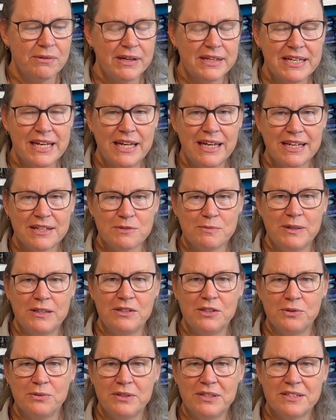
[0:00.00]
He has been
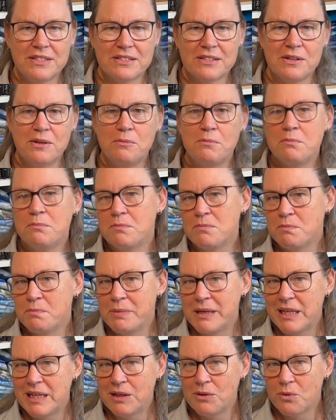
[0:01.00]
doing some
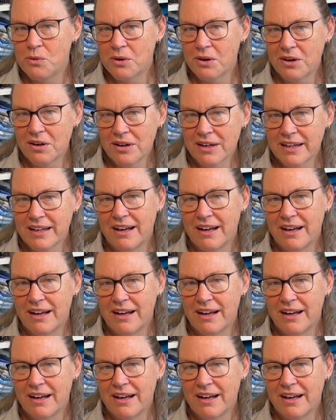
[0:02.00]
beading work.